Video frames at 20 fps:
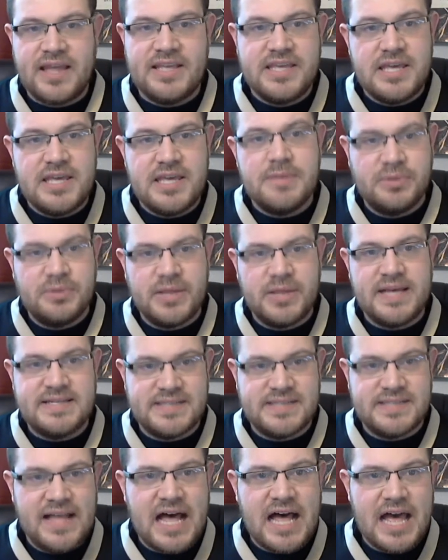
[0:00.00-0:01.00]
keep
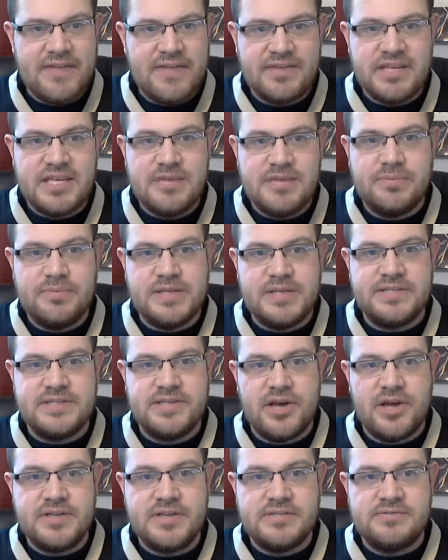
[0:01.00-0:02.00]
plays alive and keep plays
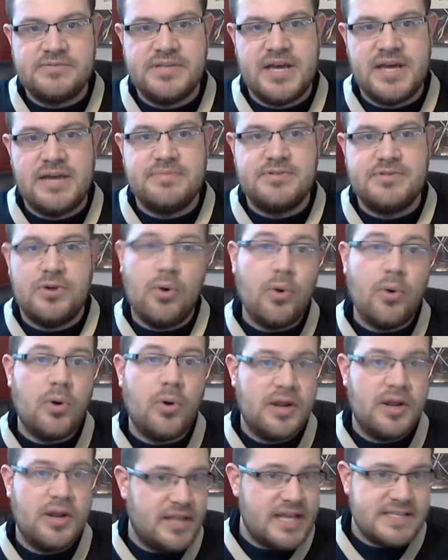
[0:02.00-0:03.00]
going sometimes,
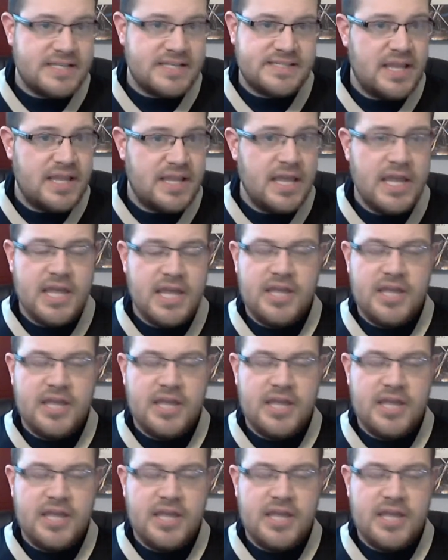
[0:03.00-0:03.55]
or unless